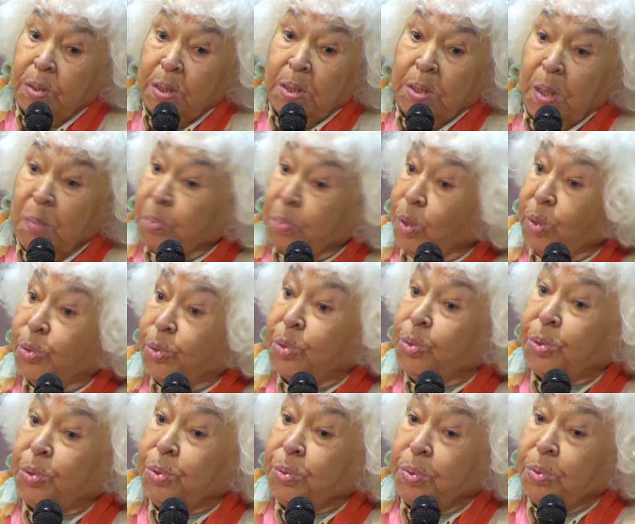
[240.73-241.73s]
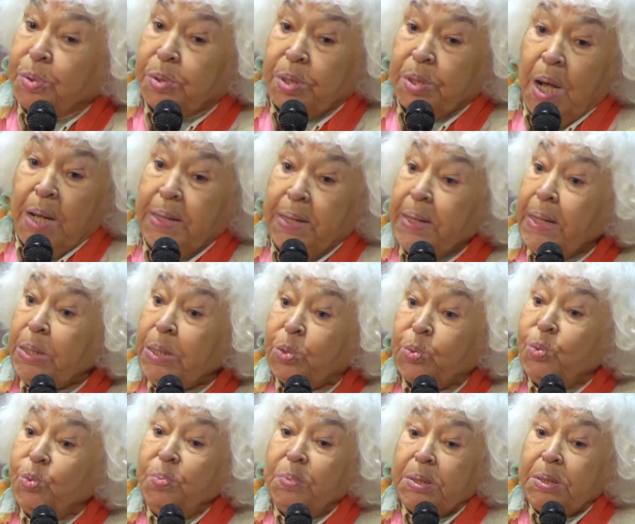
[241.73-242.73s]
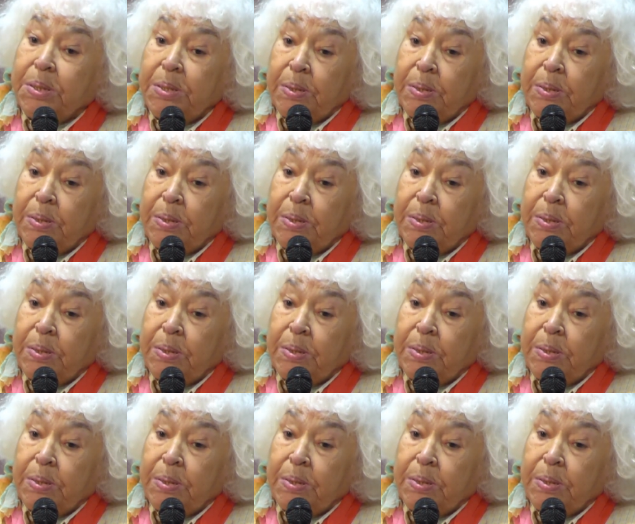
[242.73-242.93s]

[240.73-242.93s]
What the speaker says: prostitute, a great woman.